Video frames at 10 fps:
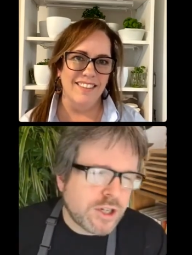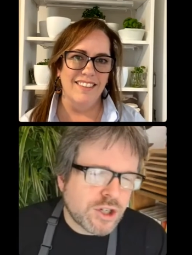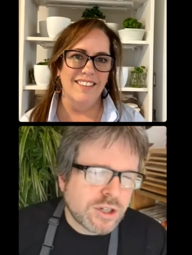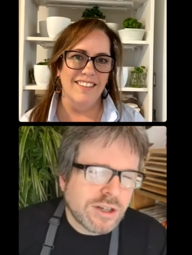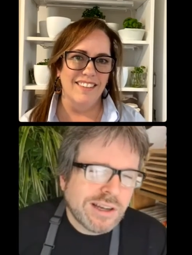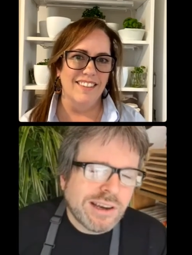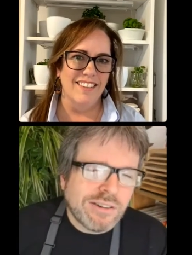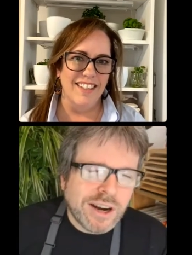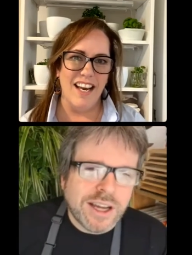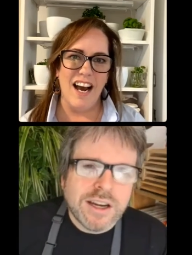Speaker 1: right?
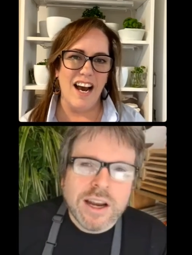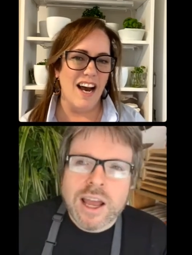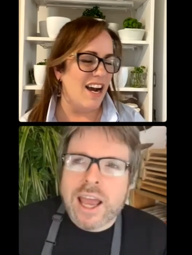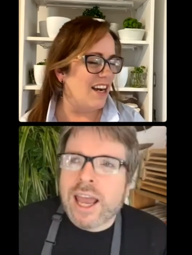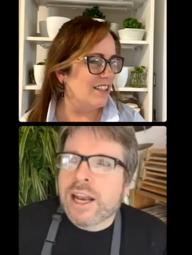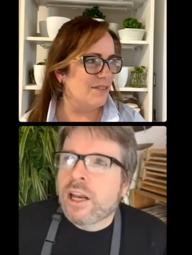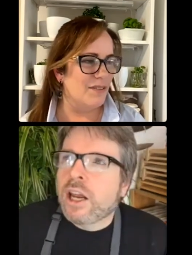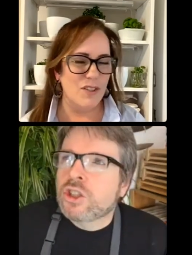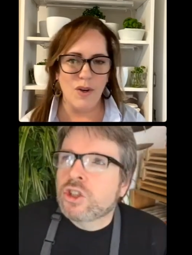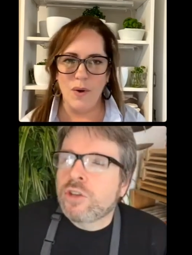And totally. if you
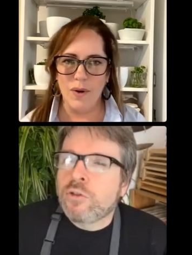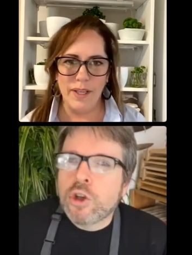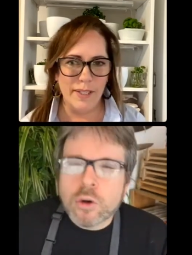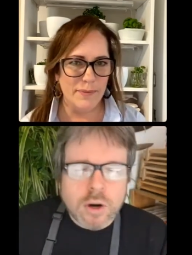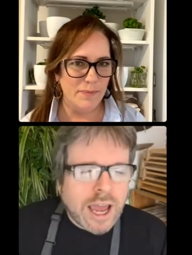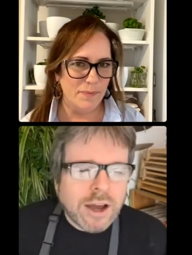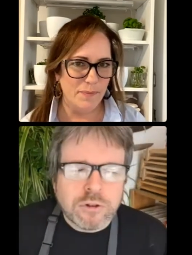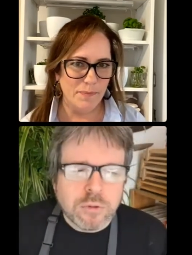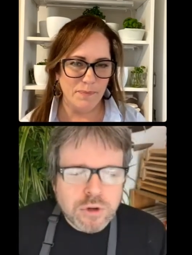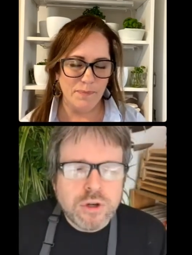don't have to
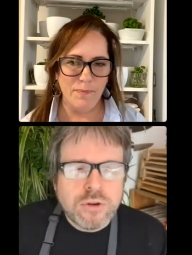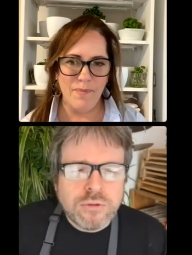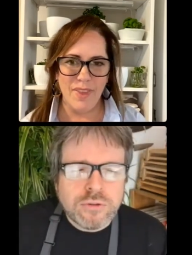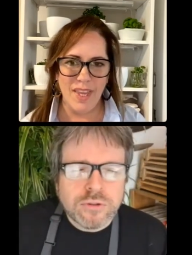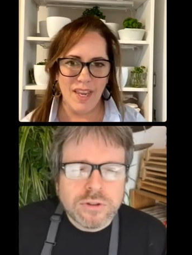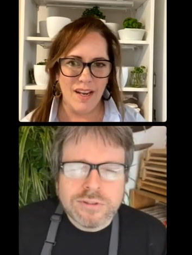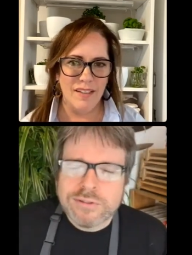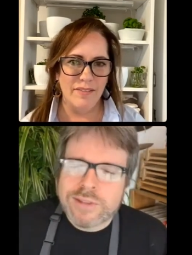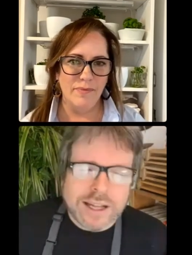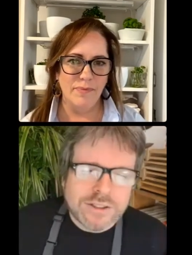move, that's
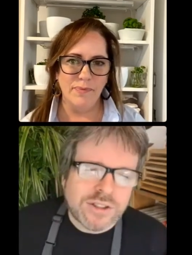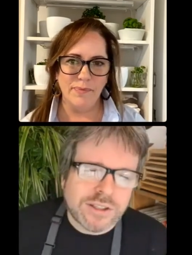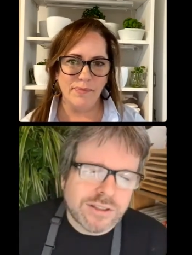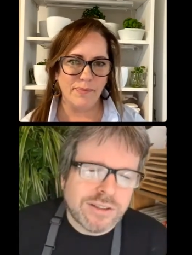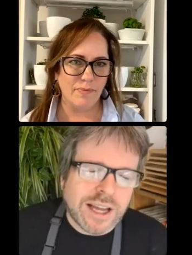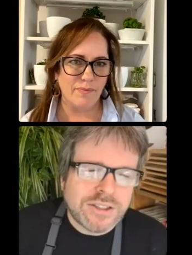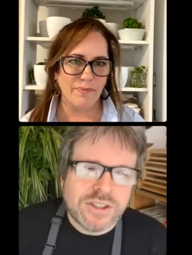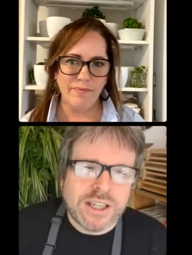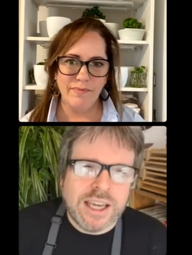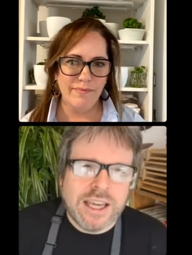the that's the key,
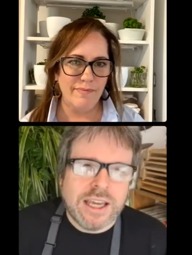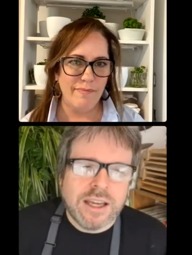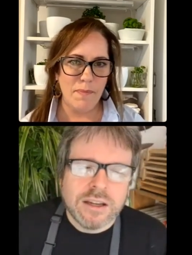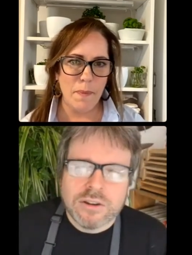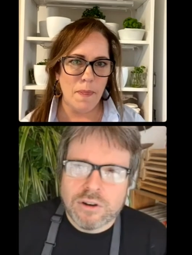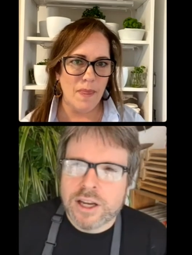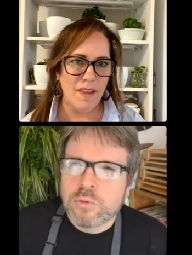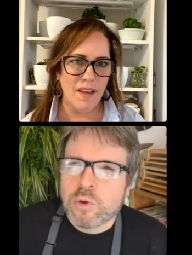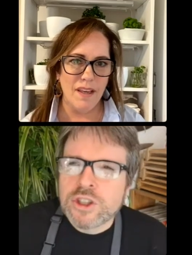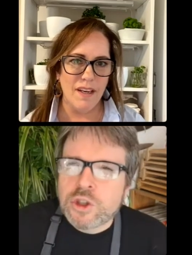right? Once you get
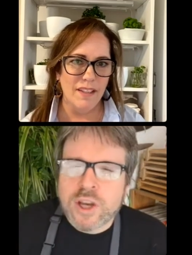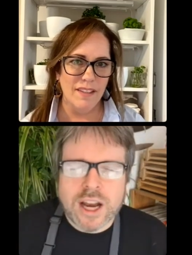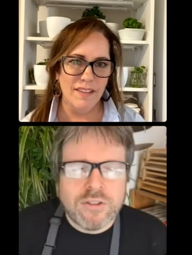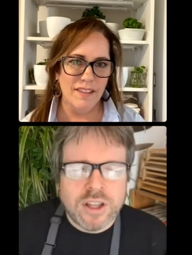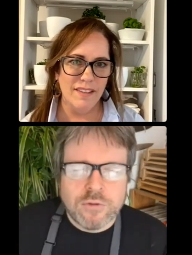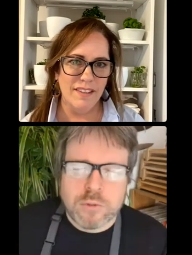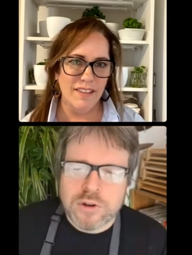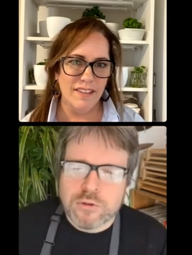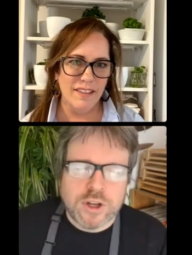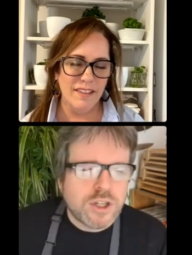everything from your fridge,
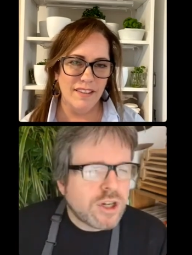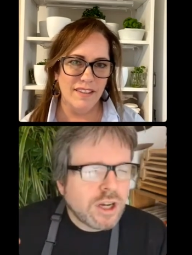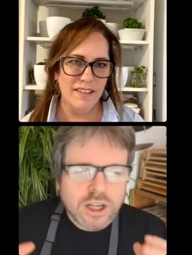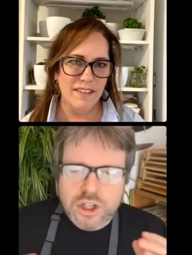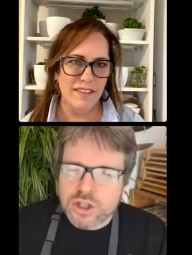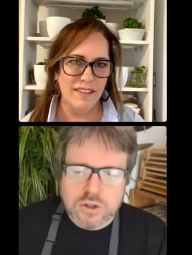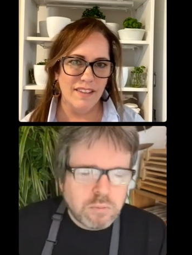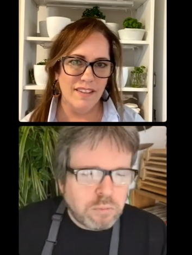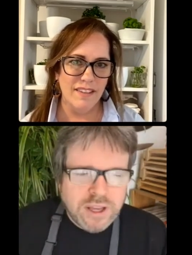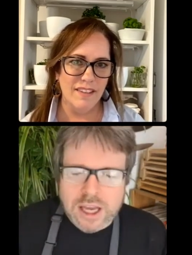just being able to
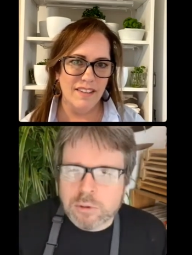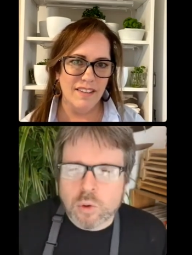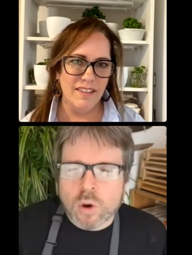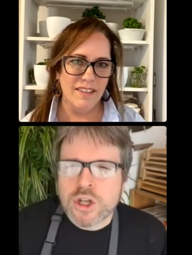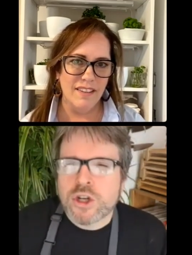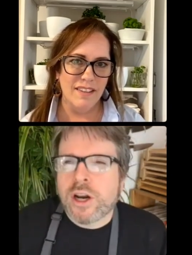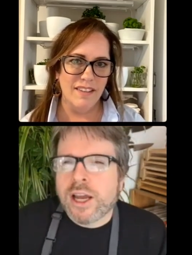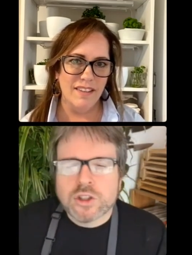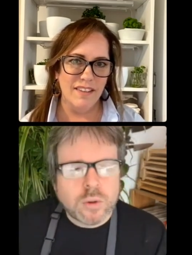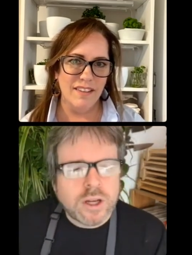wash your hands quickly
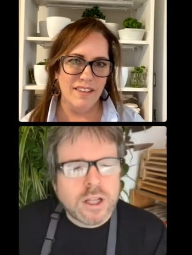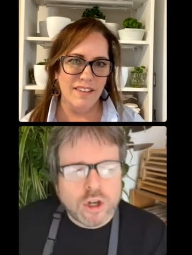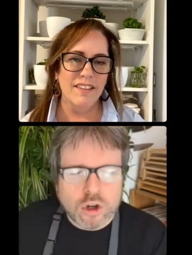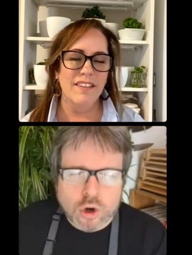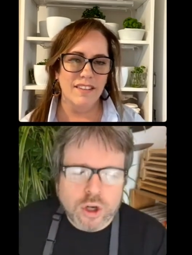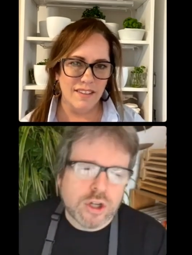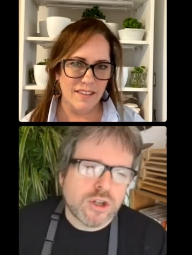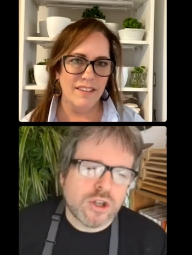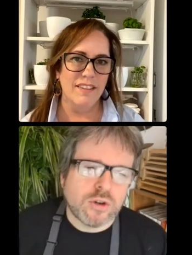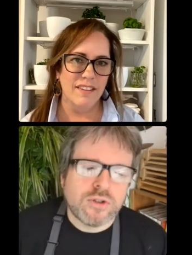or go to your stove top
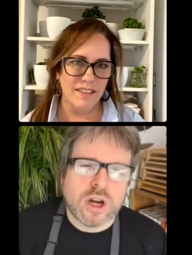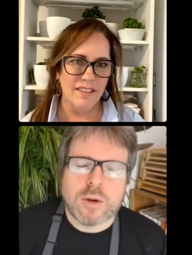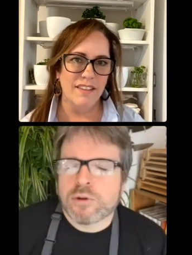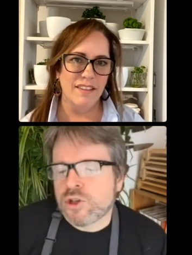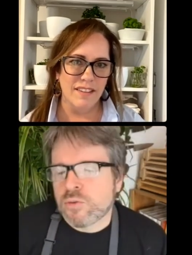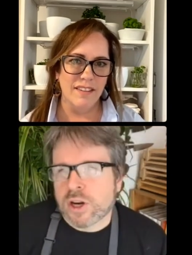or do whatever